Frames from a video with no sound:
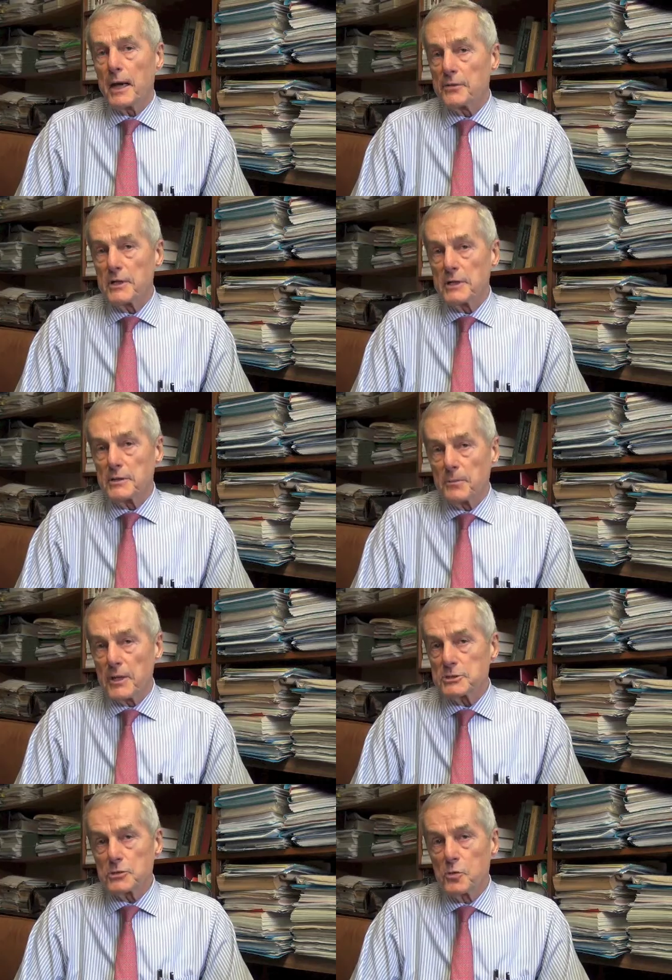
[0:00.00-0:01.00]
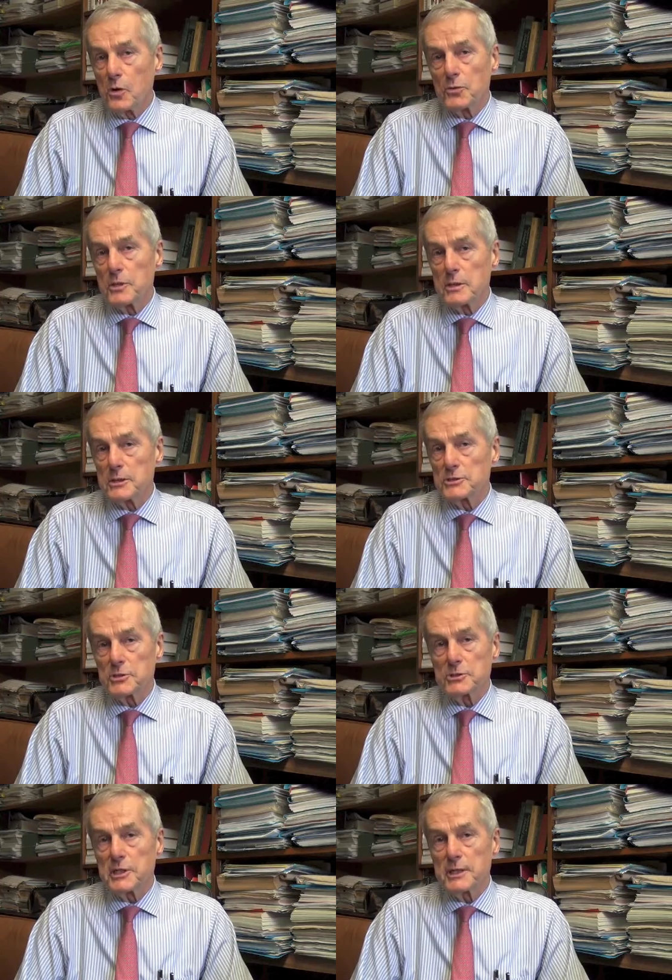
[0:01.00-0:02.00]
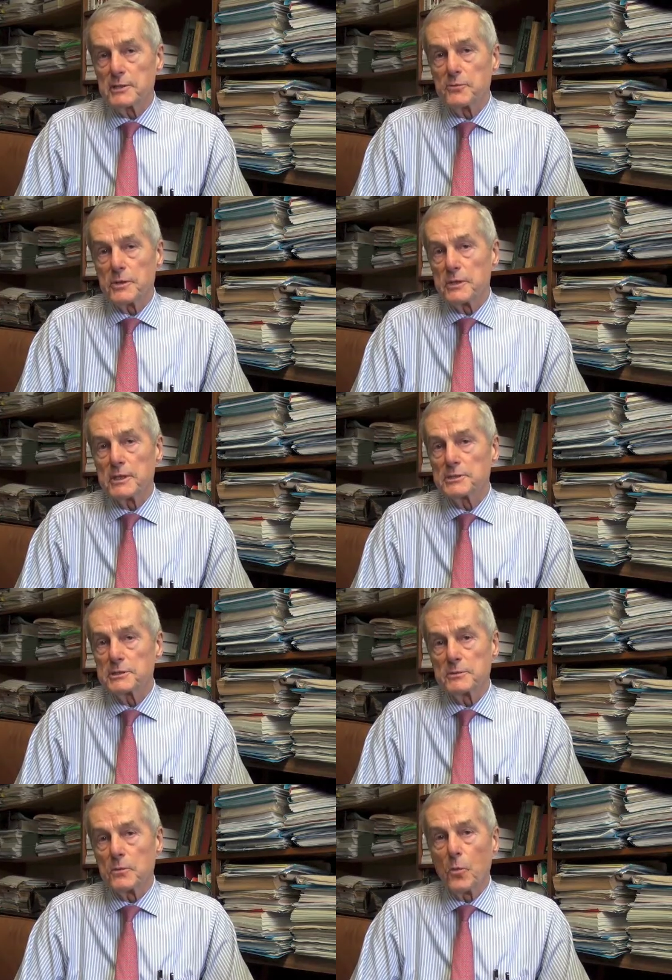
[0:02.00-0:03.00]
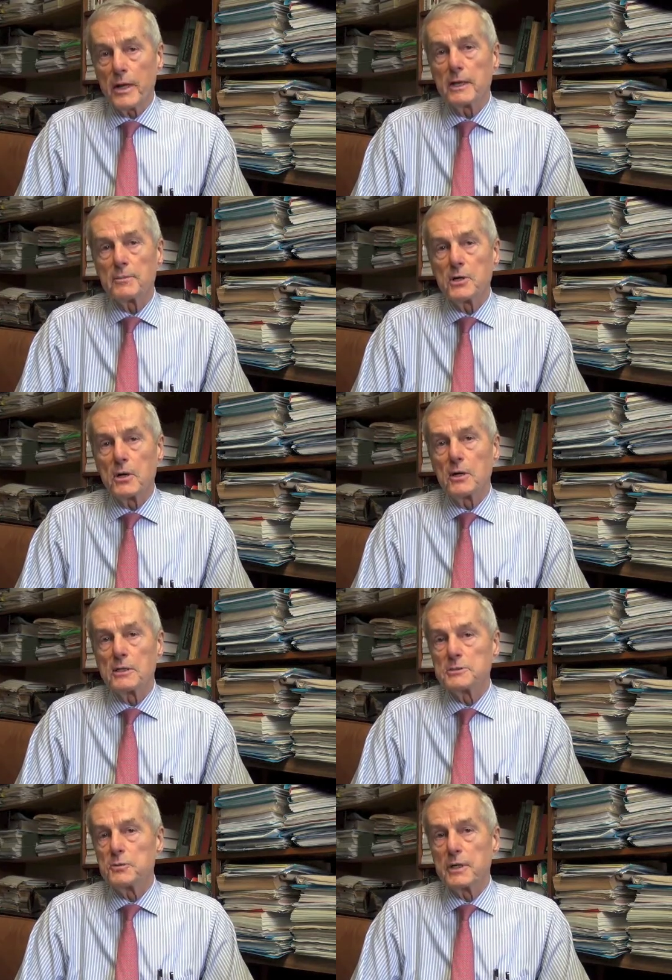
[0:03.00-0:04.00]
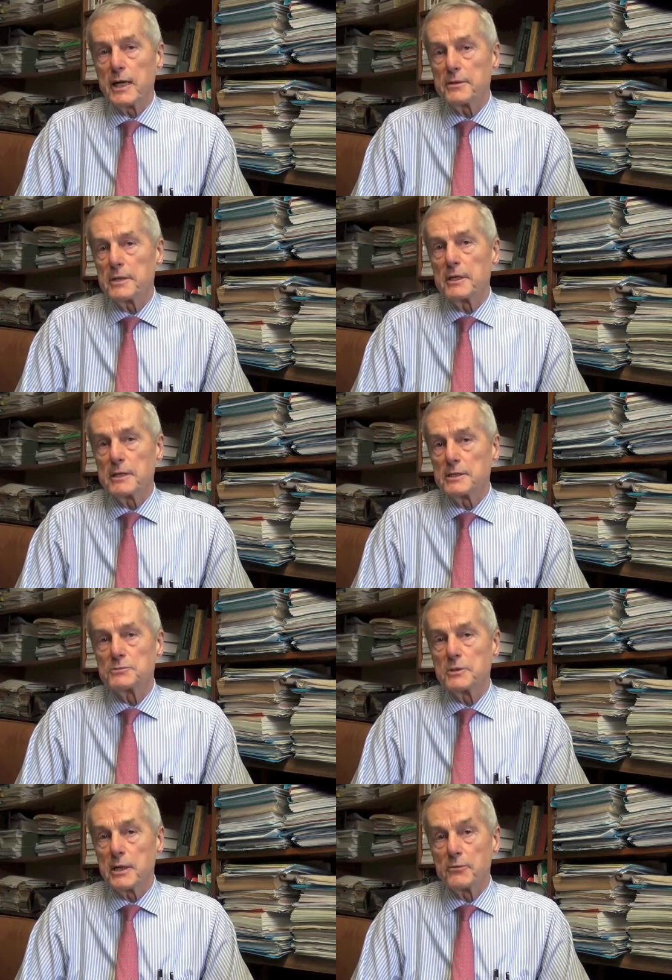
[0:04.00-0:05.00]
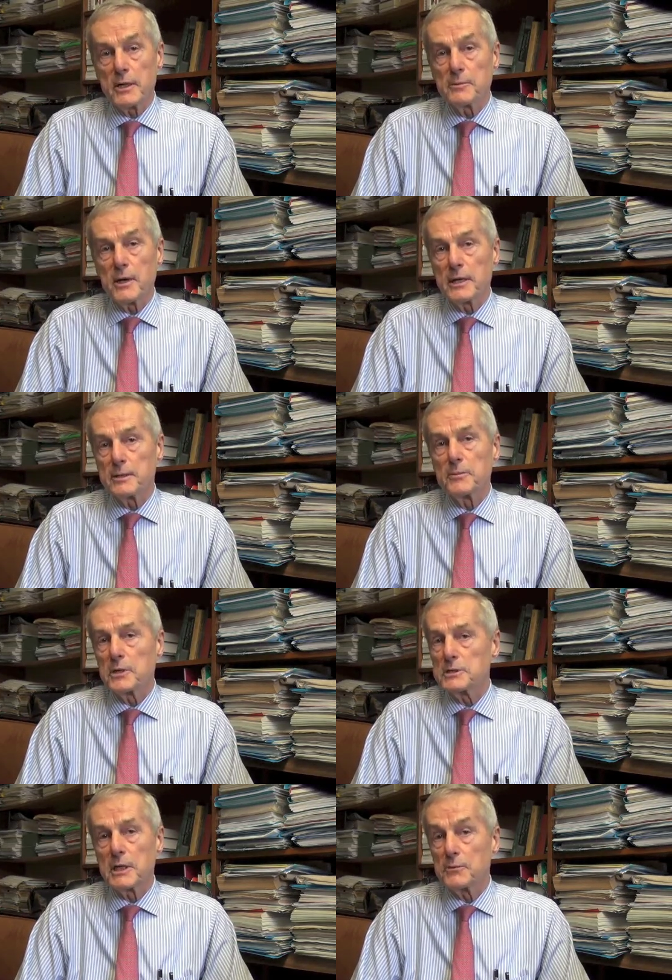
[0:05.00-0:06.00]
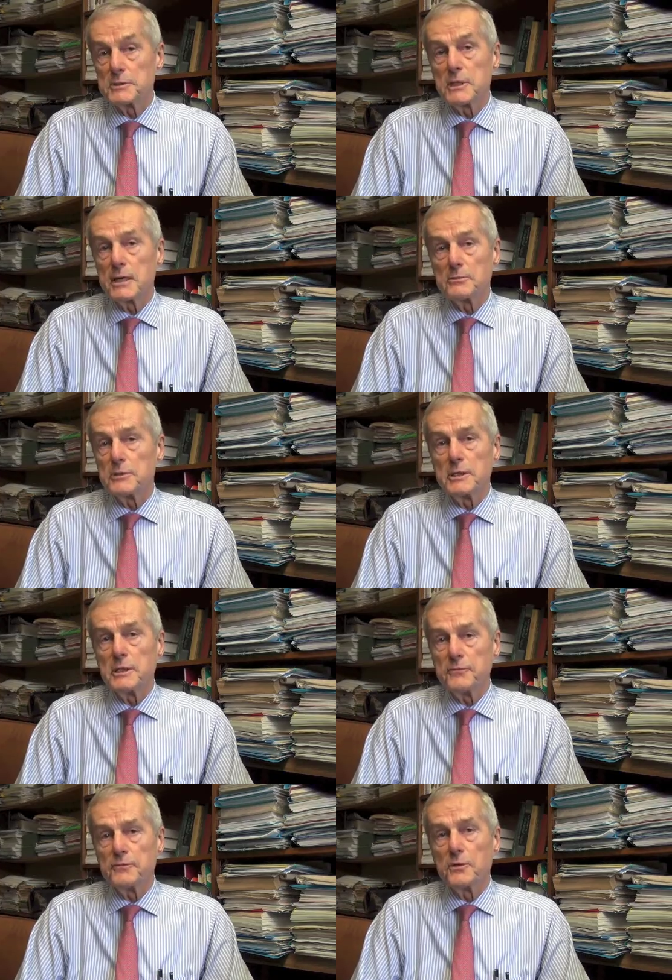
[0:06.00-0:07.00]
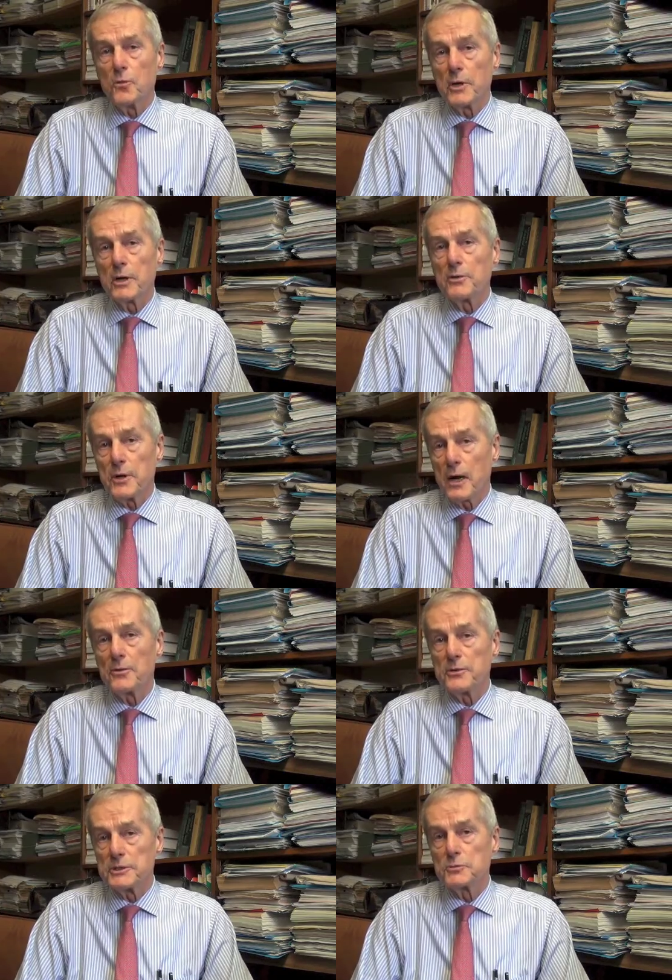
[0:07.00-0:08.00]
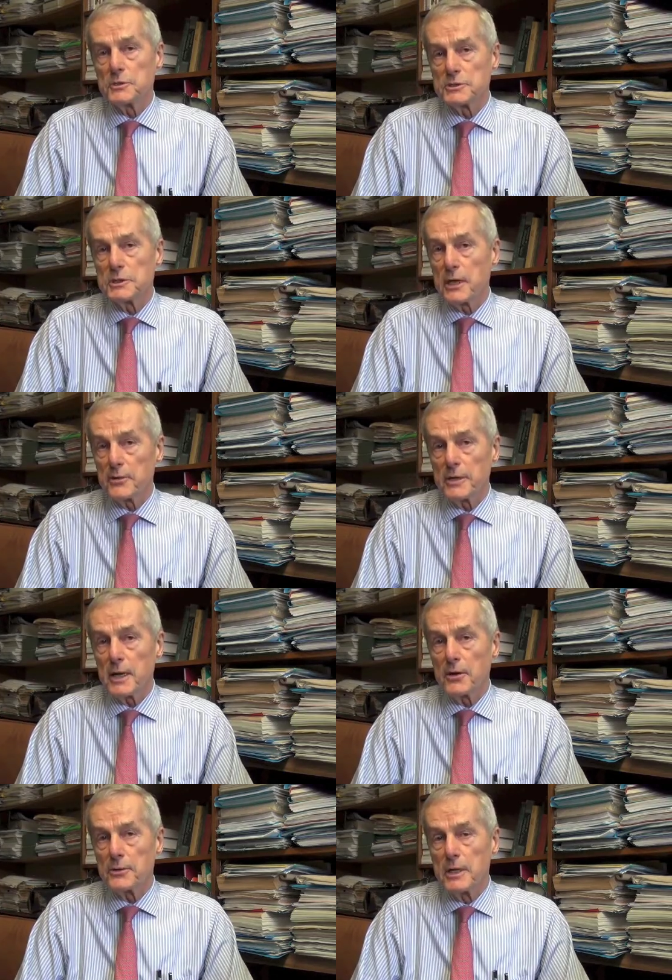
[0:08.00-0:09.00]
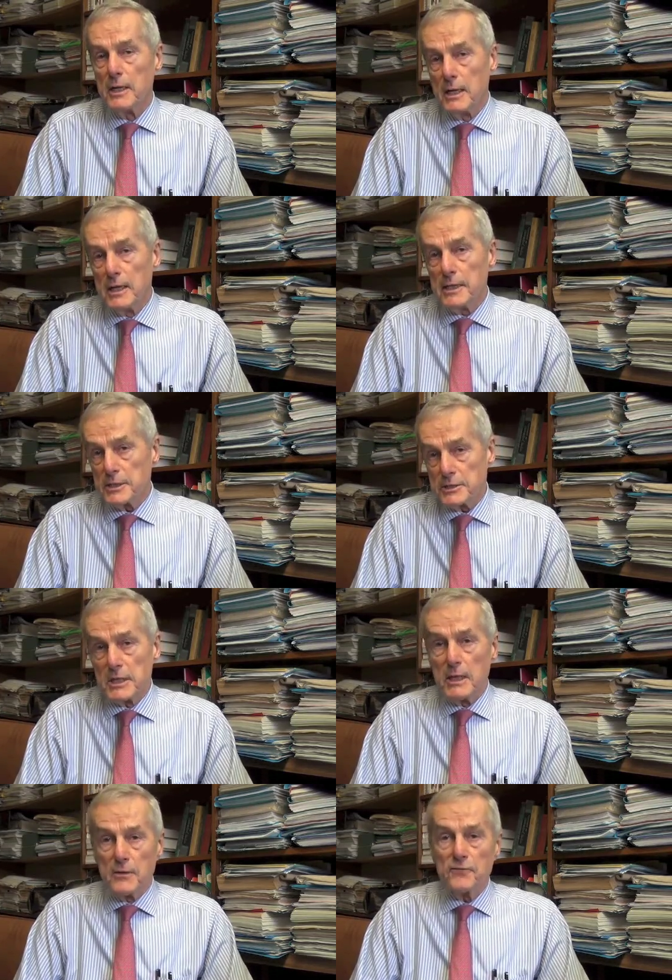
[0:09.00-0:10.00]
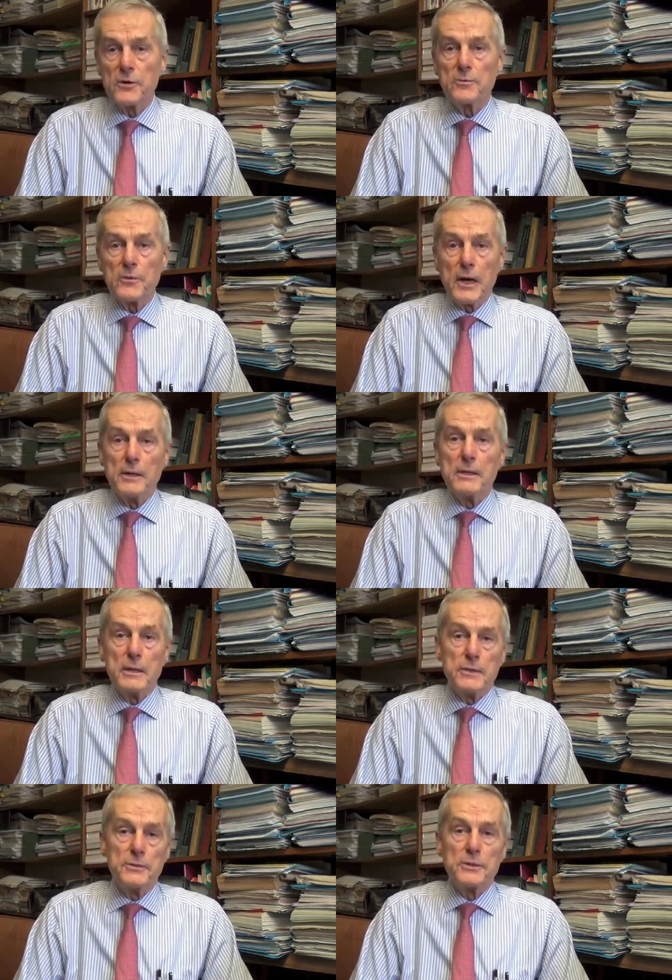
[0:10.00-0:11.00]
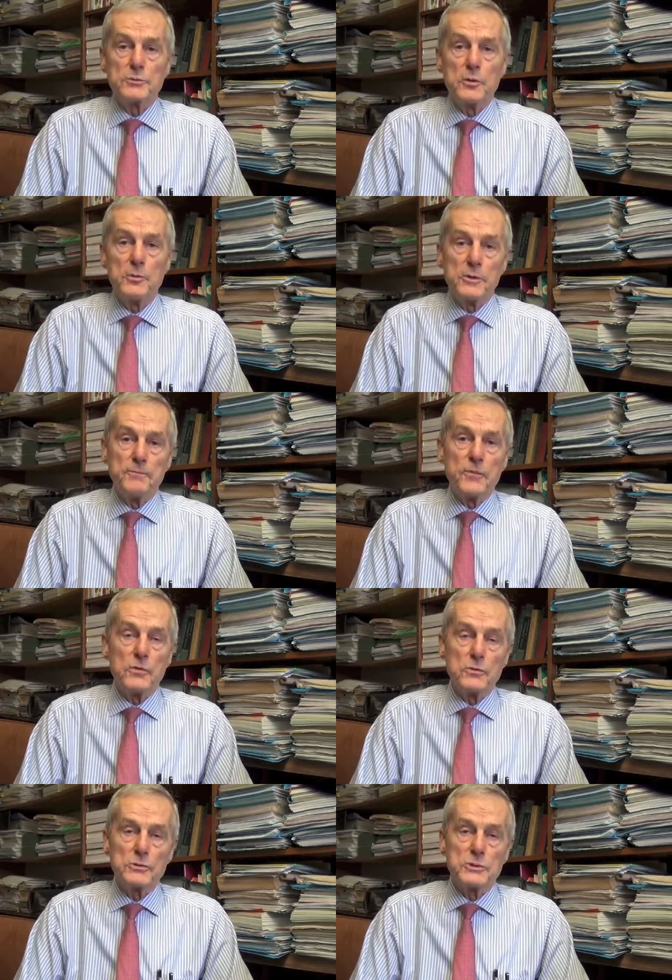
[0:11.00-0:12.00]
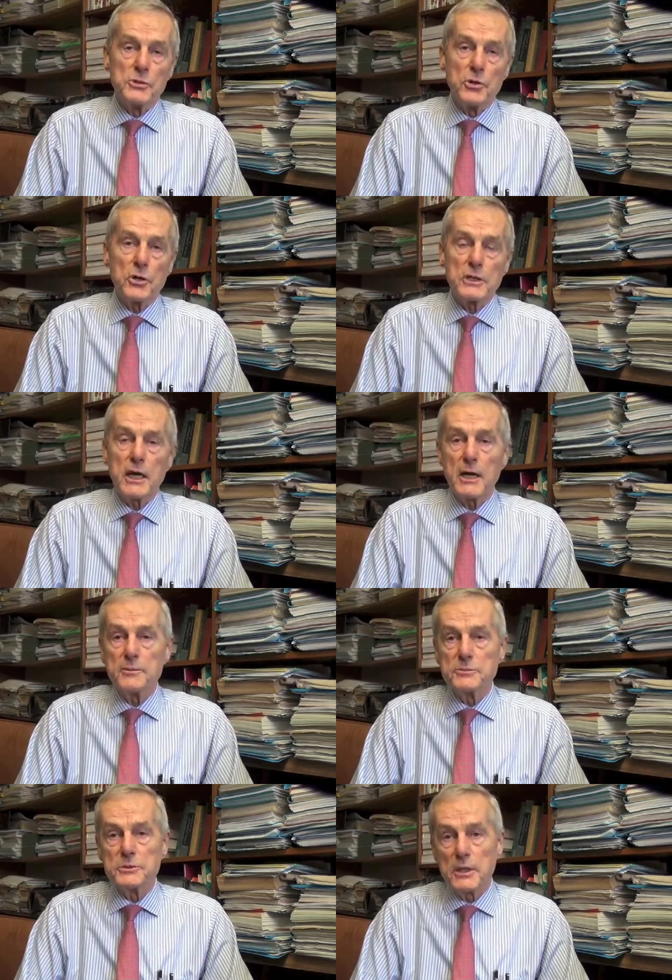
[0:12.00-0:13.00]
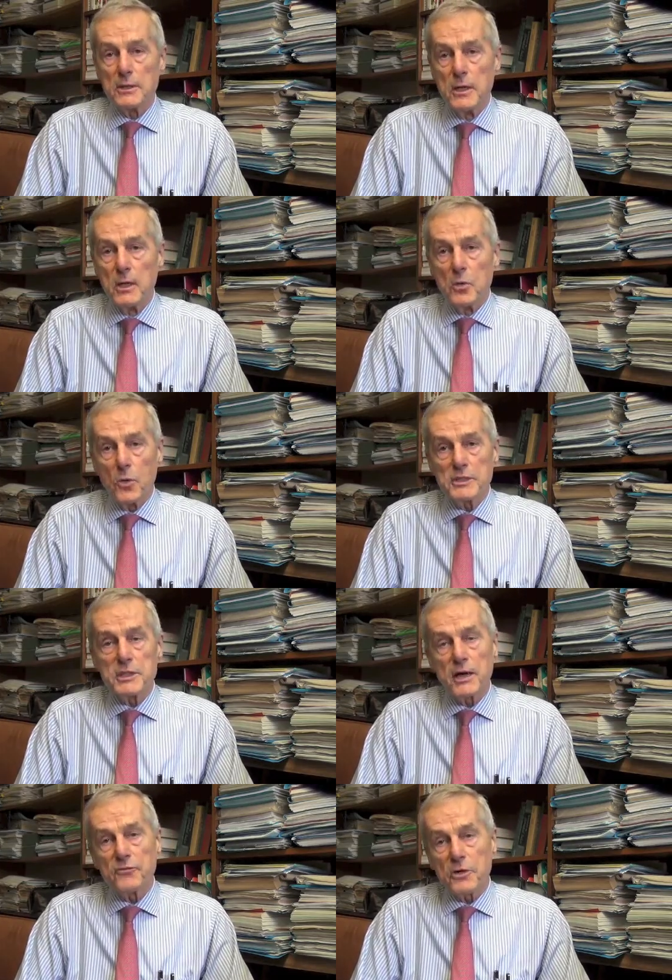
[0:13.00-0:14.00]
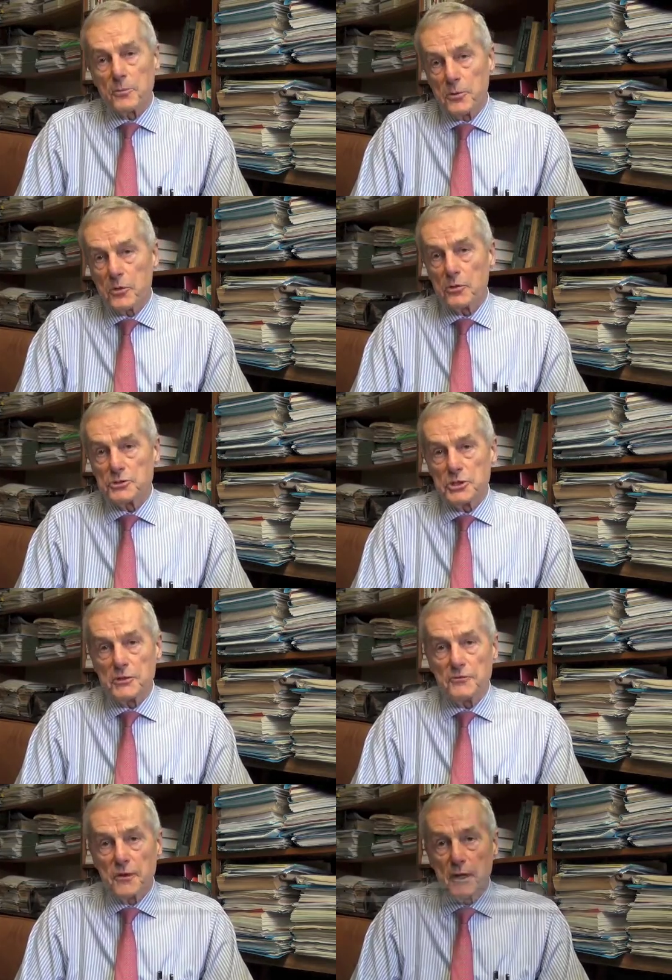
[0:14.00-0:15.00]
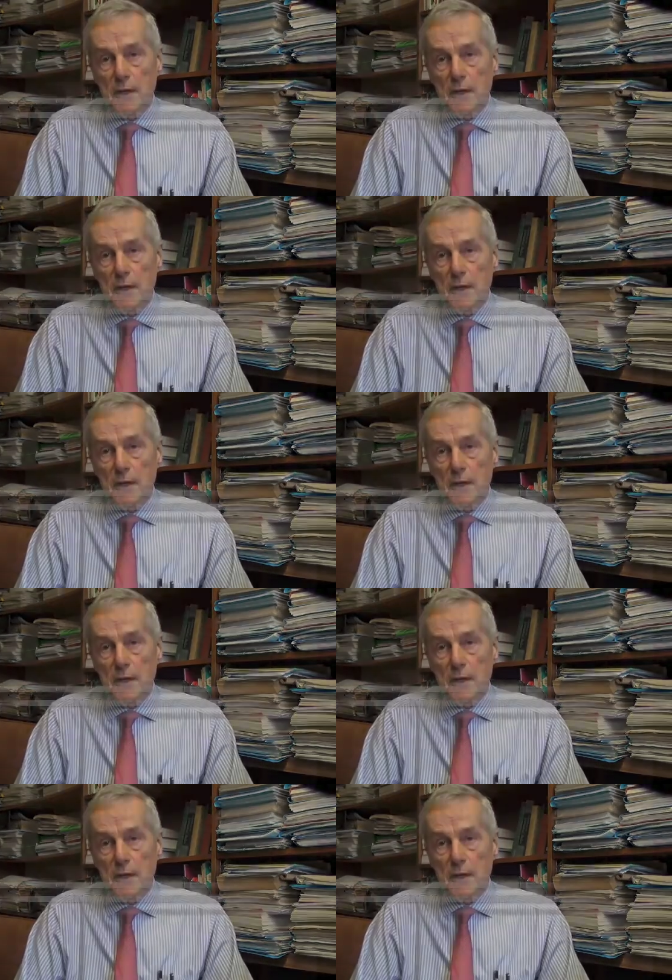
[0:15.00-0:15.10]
I think the best quote associated with this wake-up call is what I think it is when I read about it, because I was not really even aware how this was carried out, is from this woman who is the New York Times West Africa bureau chief,